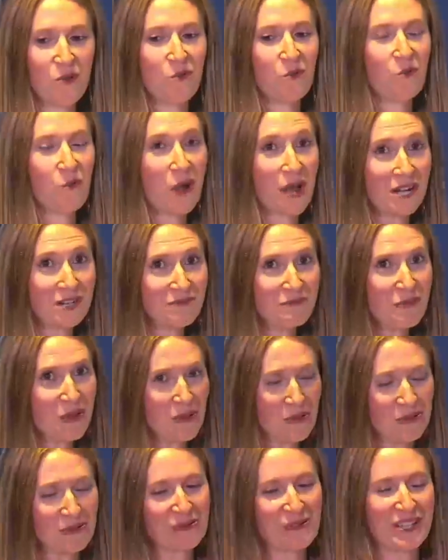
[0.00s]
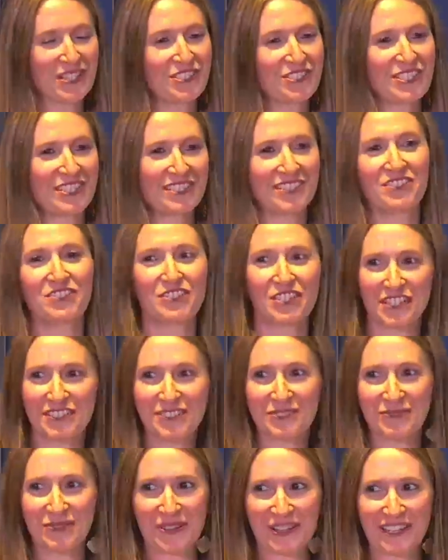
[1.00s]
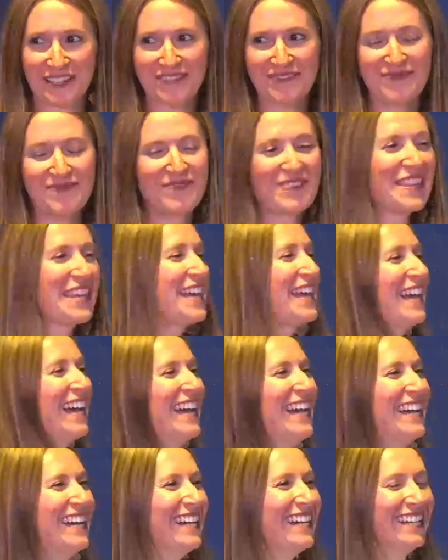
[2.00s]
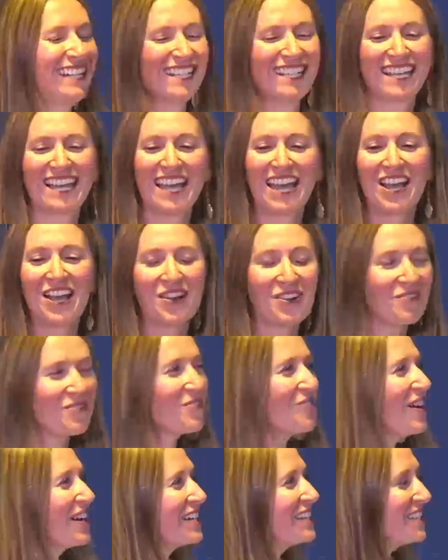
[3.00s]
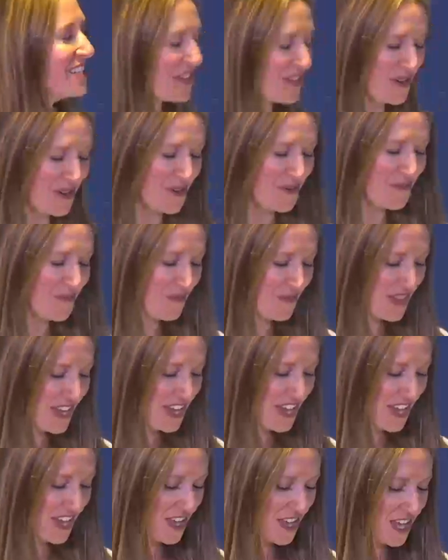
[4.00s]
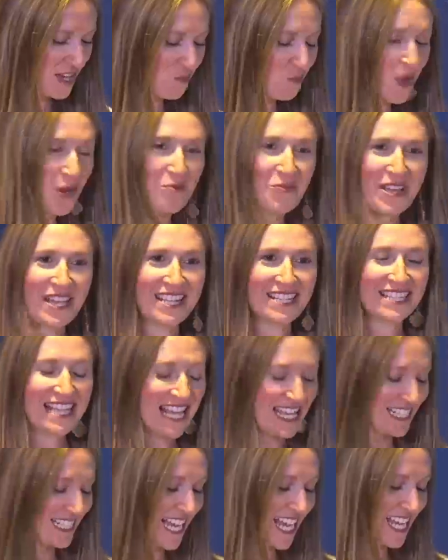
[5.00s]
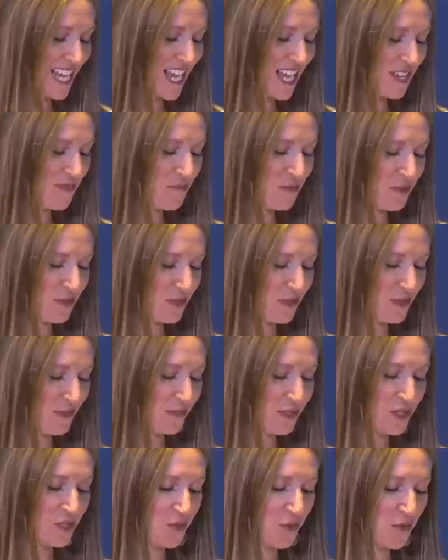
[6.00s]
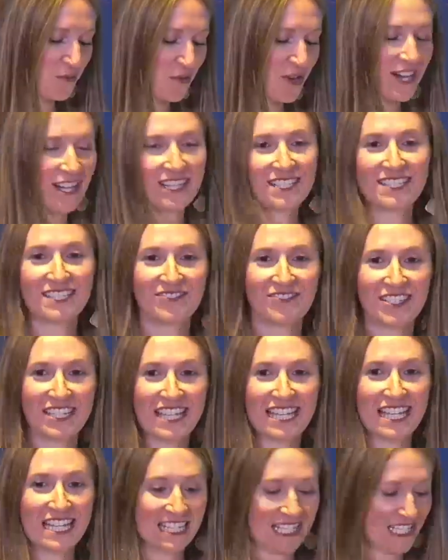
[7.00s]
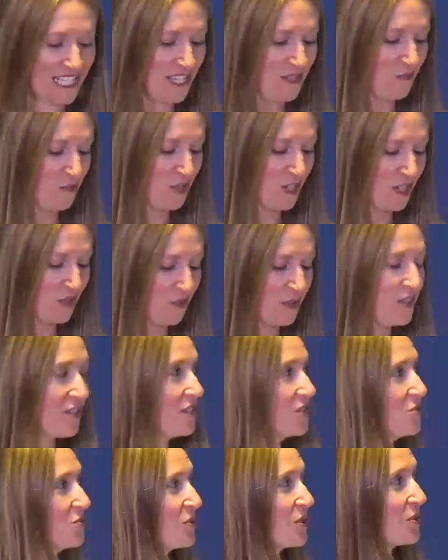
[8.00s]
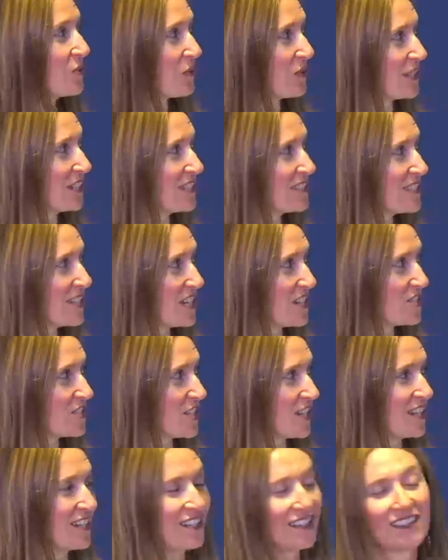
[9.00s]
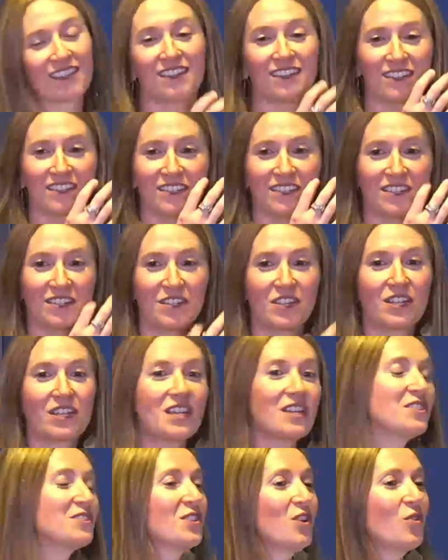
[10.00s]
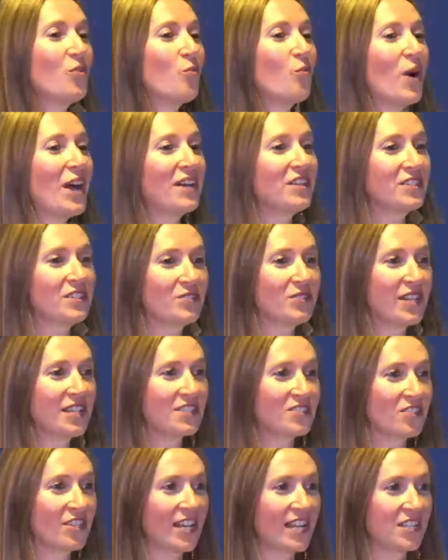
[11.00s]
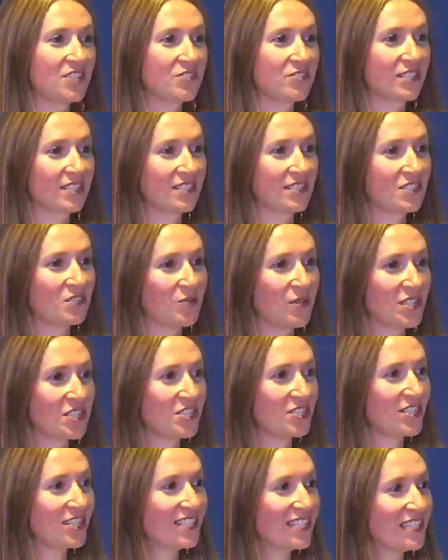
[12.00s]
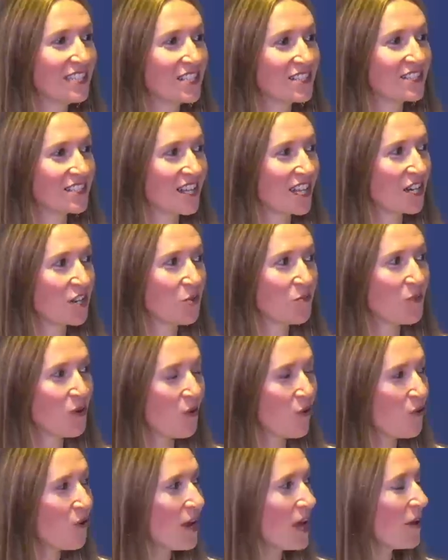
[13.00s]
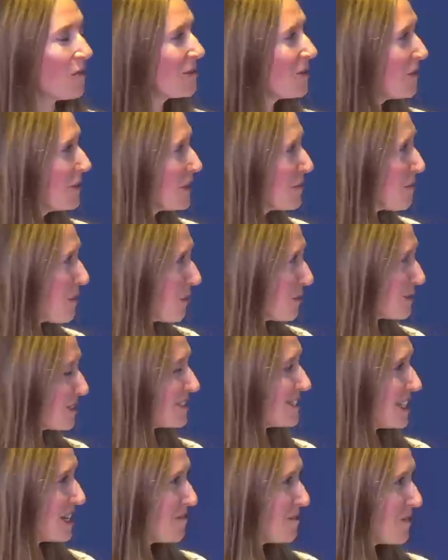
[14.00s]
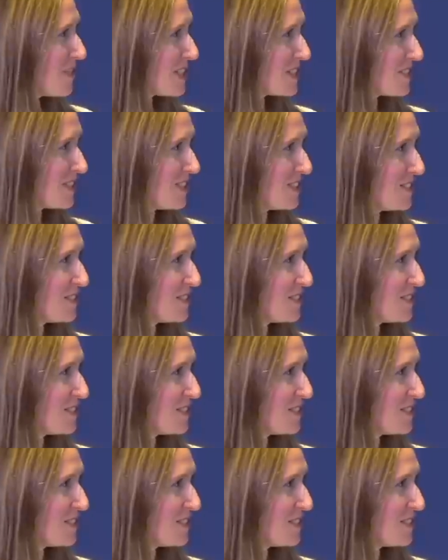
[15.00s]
one poll question, just one. We wanna know, in what ways has AI improved your productivity and teamwork within your organization? So while you guys are answering this question in the Slido poll, I'm going to pose the same question